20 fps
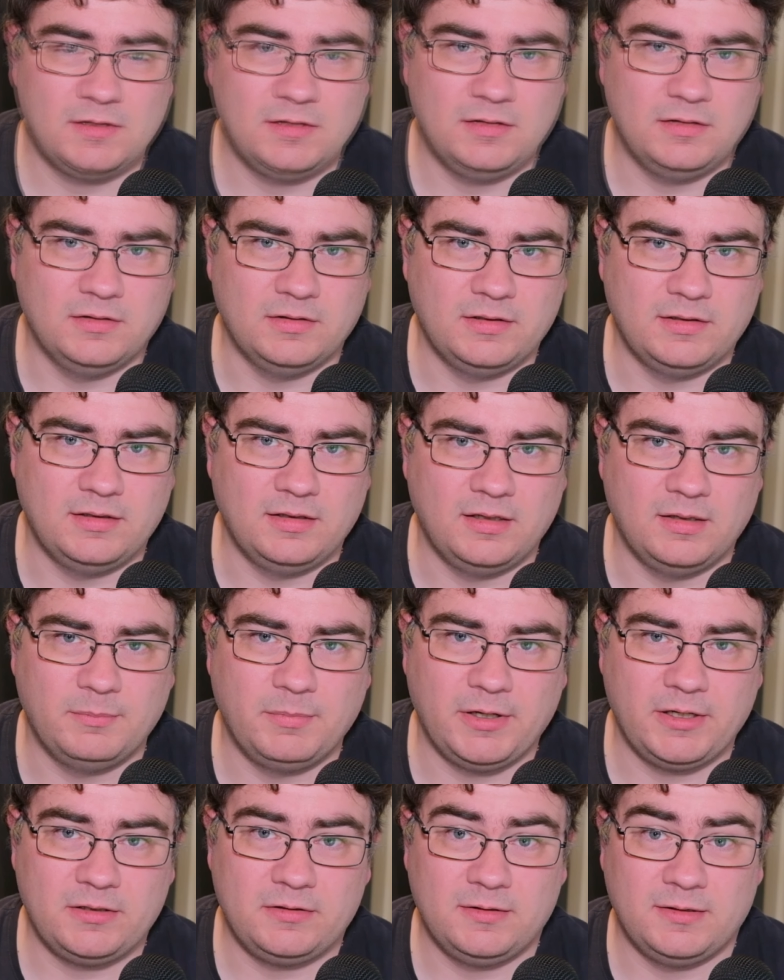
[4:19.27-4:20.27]
on the
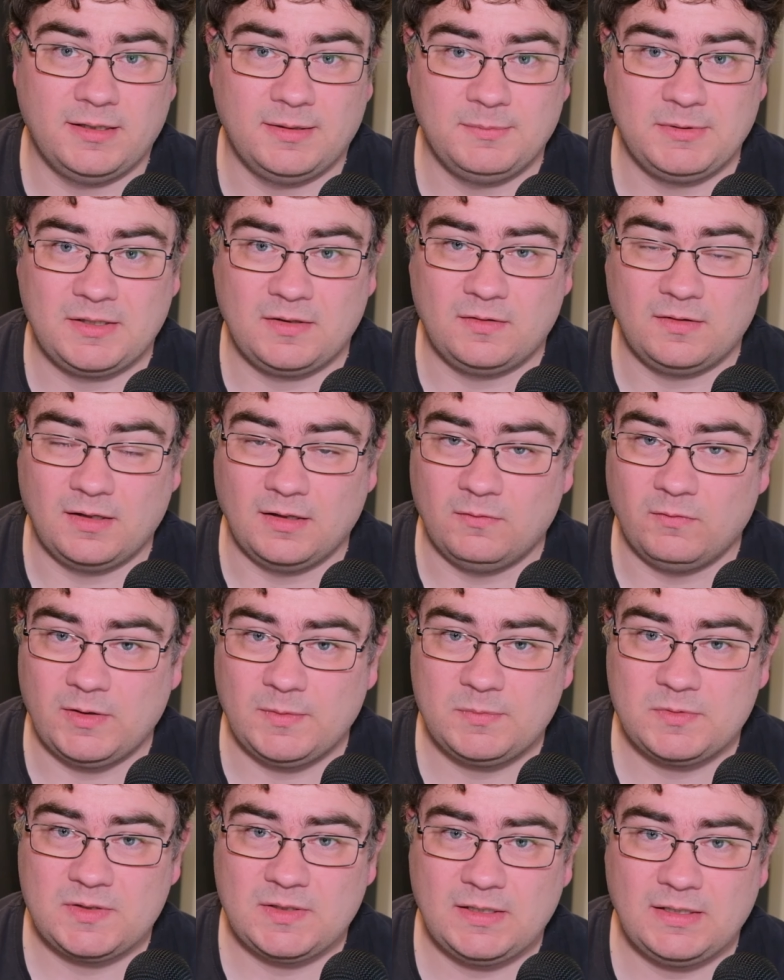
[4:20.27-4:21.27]
Beyerdynamic
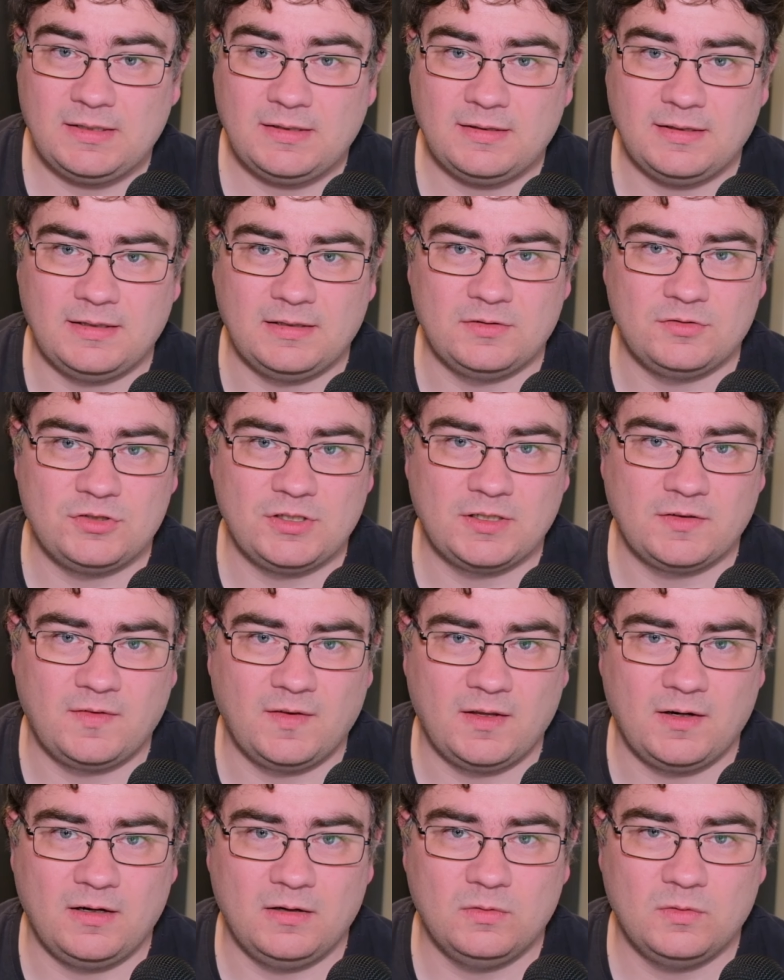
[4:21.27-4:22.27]
website and check
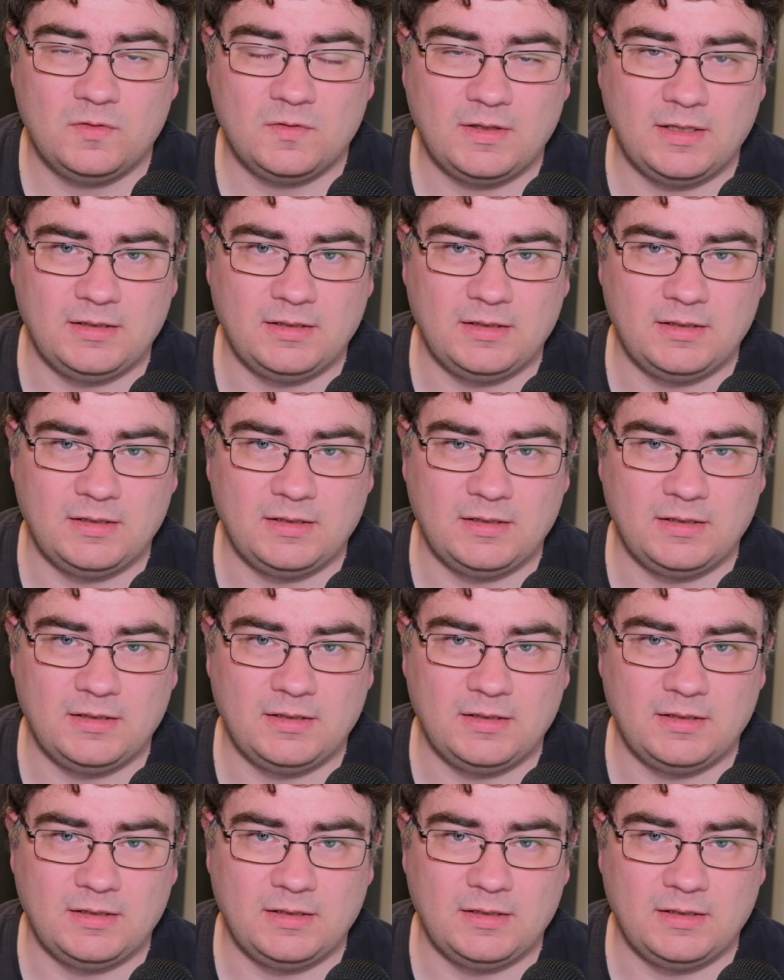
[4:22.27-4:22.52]
that out,